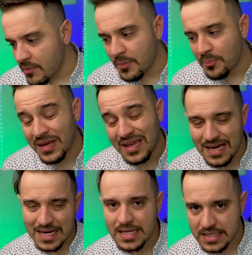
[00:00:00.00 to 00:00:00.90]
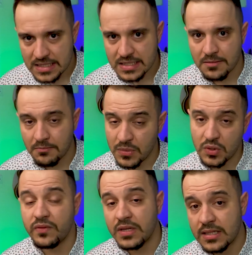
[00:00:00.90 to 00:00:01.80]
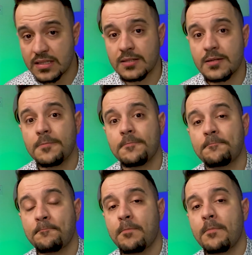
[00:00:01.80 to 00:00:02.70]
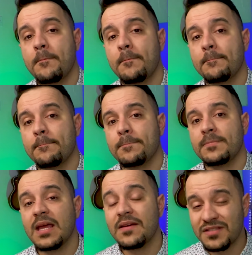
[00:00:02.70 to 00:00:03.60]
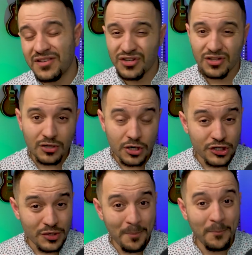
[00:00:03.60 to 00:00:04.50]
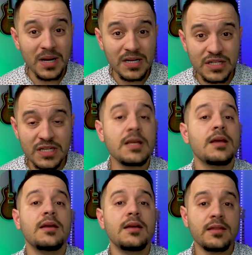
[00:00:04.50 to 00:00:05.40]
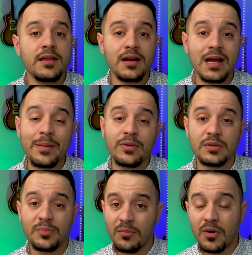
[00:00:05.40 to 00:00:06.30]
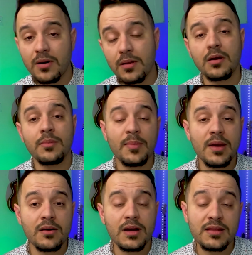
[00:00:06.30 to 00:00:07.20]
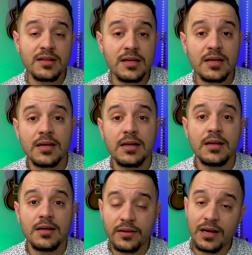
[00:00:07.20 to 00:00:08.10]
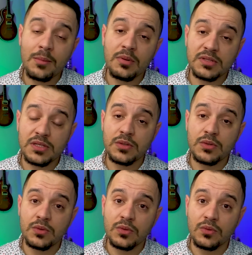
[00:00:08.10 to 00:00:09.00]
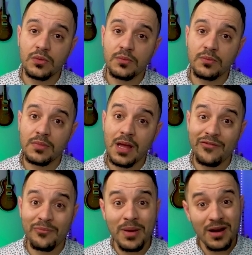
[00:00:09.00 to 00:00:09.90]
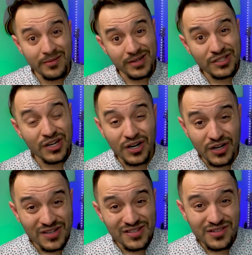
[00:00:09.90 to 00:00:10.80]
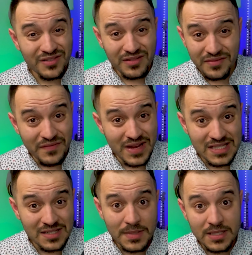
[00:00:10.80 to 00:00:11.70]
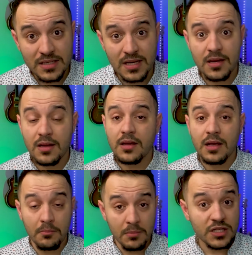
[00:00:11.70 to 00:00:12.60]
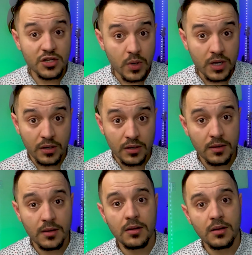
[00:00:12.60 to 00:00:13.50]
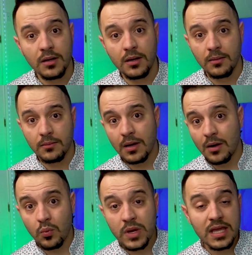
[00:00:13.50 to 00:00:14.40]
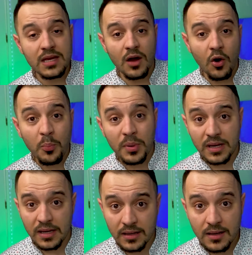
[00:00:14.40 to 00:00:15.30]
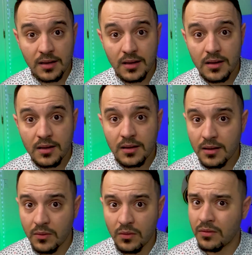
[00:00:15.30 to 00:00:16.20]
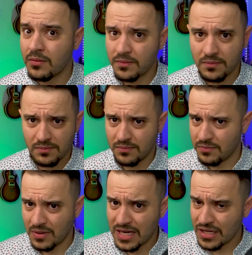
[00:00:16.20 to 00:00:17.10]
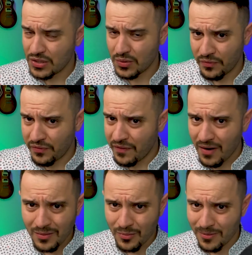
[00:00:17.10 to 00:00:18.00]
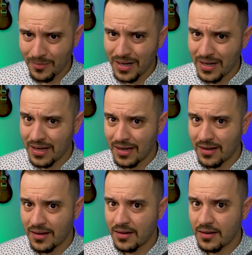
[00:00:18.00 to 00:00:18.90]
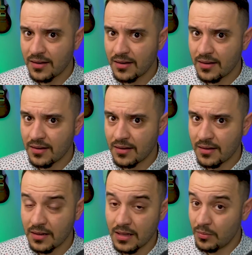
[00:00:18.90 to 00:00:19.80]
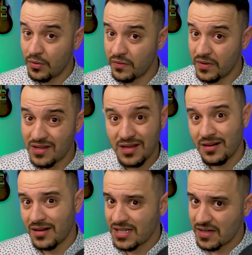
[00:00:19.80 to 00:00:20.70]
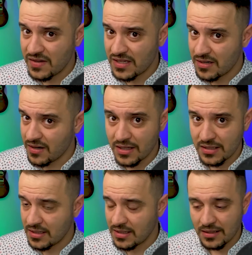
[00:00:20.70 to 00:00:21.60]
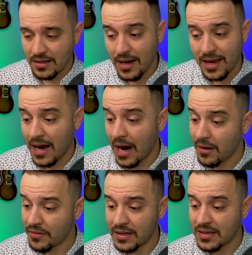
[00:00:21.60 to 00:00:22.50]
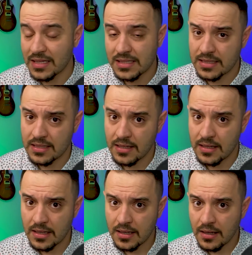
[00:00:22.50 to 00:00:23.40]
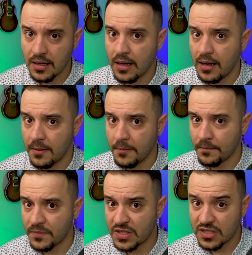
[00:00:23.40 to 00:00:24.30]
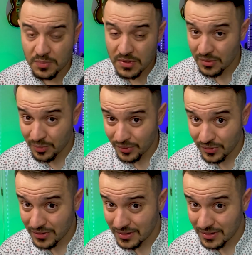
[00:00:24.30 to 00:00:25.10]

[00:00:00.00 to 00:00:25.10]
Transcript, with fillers: But because movies have such a larger budget, they are able to promote it a little bit better, I think. They're able to have better returns on an investment and much quicker. A weekend opening will get you far more money in a movie than a TV series. And again, I don't think that's disputable.